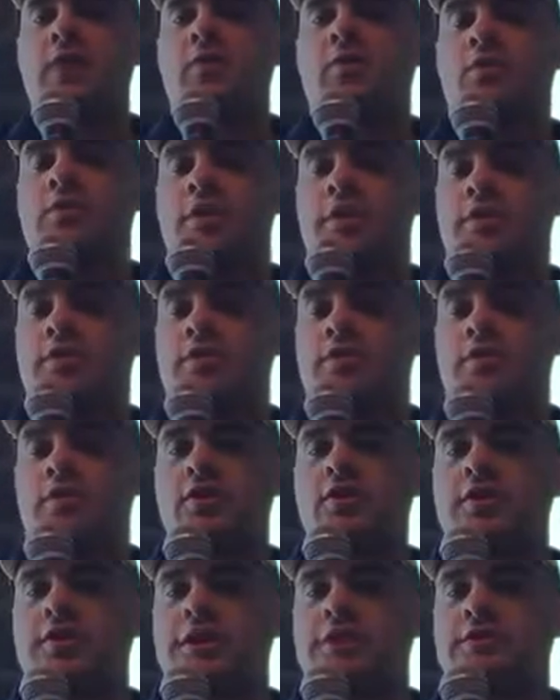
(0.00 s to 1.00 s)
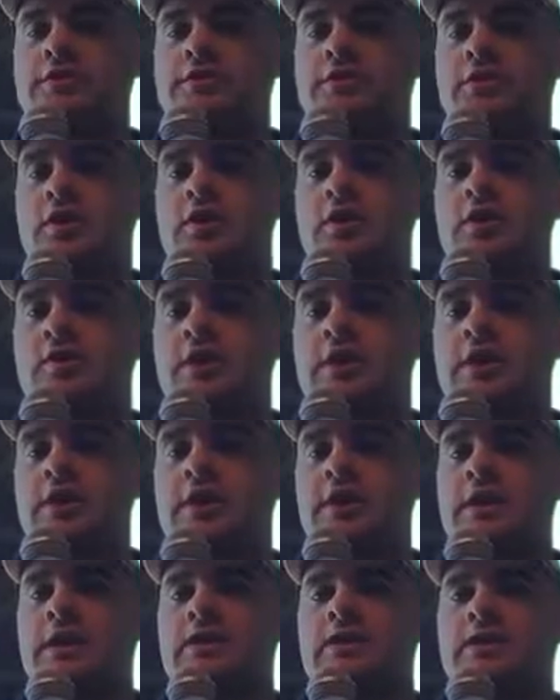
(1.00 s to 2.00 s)
with our third installment
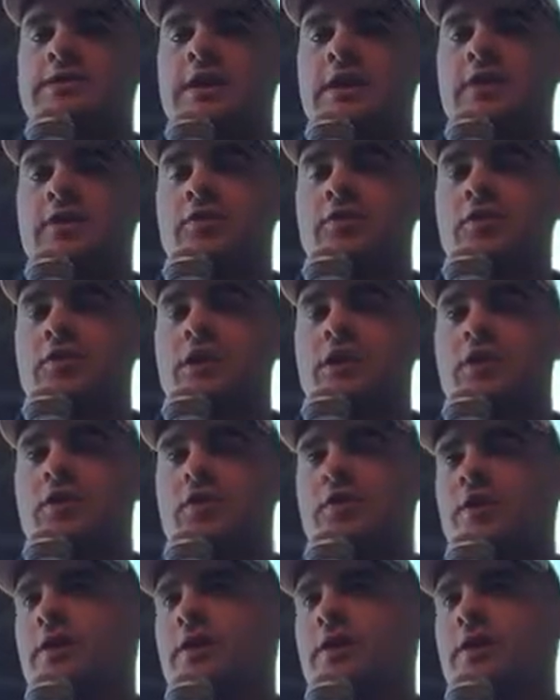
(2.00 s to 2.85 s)
to take a look at who